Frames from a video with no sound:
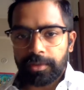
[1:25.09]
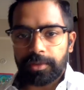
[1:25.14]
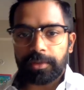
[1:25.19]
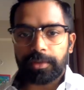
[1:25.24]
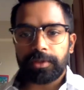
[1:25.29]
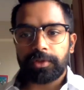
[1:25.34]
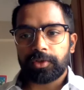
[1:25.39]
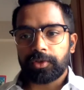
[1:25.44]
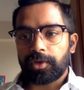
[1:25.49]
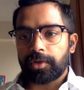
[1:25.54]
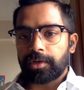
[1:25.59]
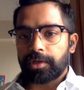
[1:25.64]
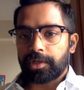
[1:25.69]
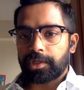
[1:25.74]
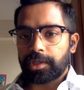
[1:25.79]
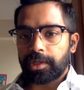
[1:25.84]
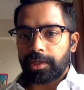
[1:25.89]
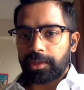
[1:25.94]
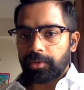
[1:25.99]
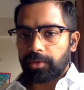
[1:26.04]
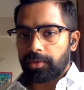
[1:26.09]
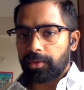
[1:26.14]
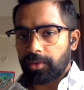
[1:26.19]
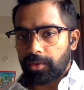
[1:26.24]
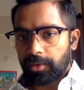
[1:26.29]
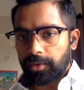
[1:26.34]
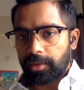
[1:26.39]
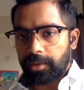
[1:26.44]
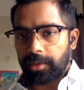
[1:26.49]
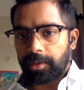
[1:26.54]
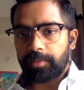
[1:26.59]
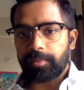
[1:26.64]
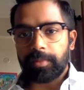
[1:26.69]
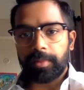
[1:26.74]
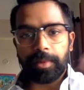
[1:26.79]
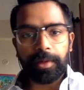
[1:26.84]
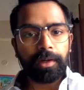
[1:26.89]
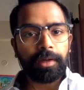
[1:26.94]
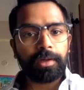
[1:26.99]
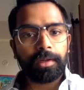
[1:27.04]
is not a shine on concrete,
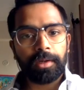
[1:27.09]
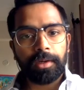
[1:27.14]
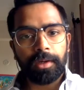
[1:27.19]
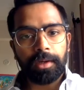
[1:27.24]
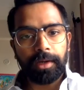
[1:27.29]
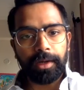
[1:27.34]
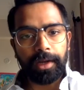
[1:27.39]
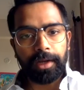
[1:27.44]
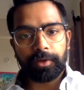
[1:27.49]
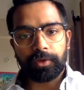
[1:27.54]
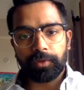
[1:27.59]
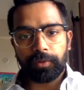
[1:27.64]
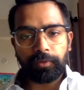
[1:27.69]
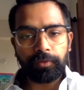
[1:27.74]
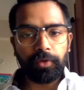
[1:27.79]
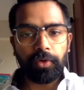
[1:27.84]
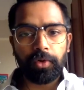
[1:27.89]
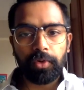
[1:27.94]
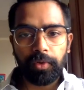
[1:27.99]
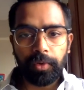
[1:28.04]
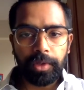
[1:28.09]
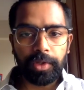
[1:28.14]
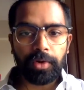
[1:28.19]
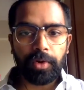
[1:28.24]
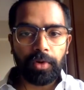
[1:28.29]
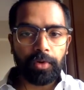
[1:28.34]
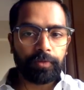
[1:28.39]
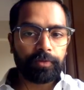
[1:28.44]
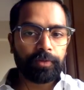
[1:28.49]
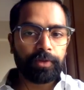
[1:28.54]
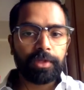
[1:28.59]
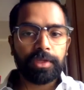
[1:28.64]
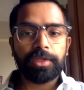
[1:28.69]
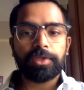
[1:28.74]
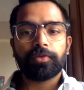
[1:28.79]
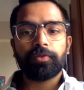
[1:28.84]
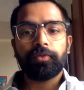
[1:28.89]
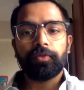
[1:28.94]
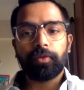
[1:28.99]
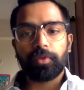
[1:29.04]
but an actual following of
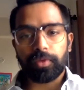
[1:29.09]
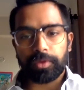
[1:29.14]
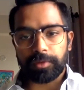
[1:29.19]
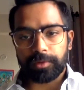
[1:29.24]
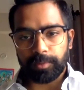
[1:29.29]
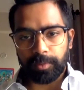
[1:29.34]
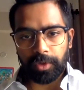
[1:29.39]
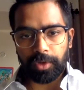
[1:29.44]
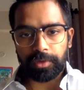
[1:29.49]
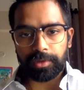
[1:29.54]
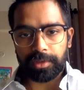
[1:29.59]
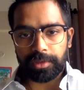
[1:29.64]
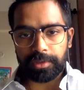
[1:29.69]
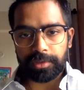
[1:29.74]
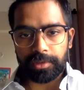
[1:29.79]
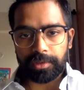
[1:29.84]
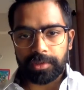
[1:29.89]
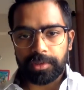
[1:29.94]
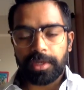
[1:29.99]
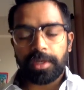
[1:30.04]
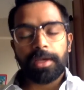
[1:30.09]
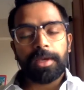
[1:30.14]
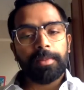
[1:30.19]
these four processes.